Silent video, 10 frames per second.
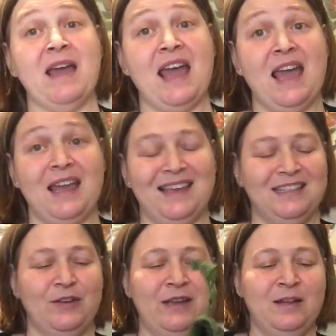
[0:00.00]
bag,
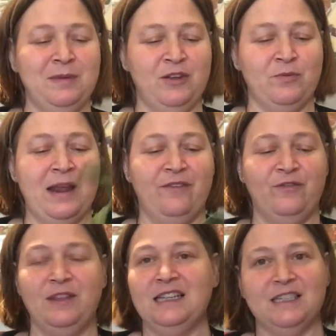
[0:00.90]
so it'll be great
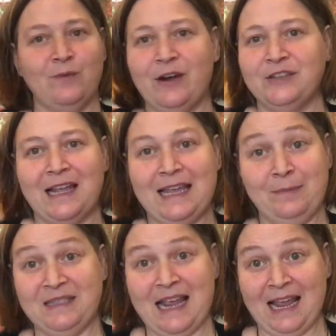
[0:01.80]
for these sweaters I
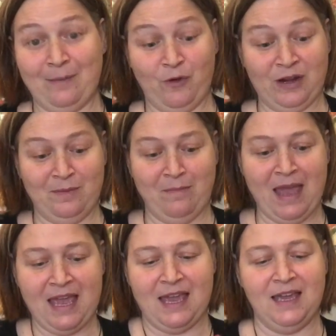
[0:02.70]
keep saying I'm going to be
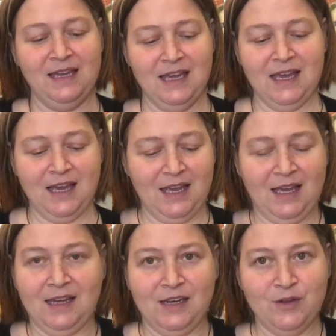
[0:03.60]
making.
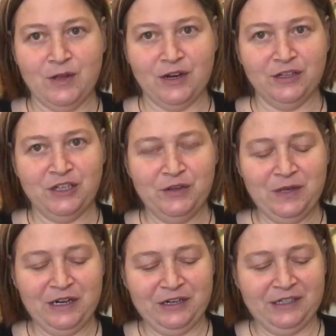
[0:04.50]
New Year's, New
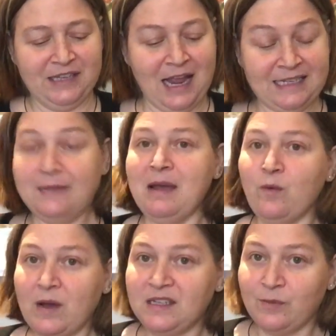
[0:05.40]
Year's. I did
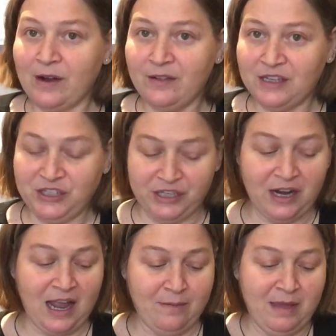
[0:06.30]
make one sweater this
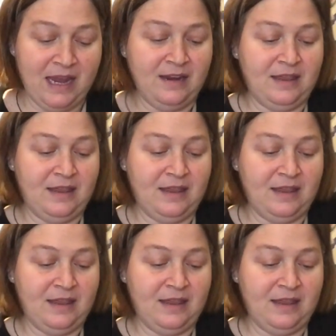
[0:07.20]
year. I made